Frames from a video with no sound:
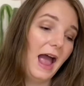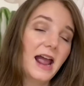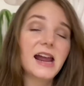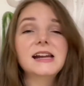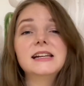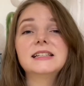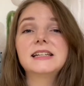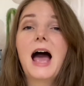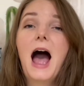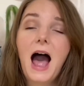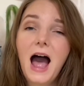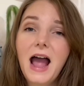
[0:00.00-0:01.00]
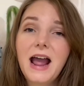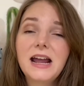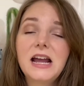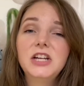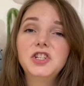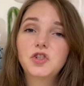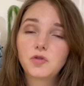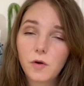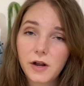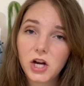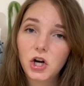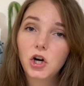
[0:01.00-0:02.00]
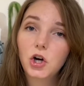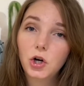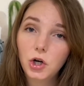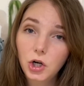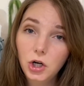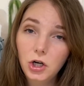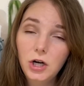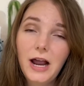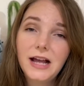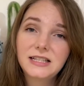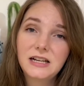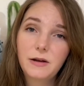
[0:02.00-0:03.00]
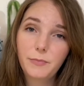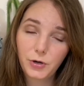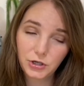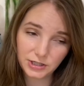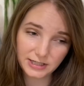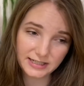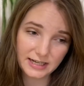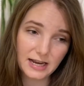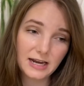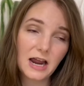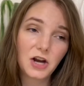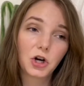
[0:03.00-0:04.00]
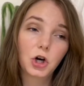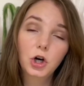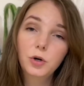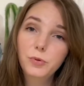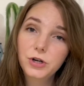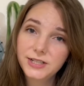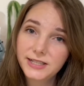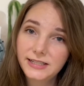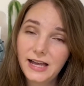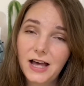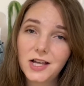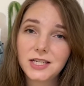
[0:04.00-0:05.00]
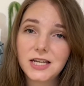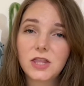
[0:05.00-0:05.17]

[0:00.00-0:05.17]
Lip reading: And I enjoy her as a person and her personality,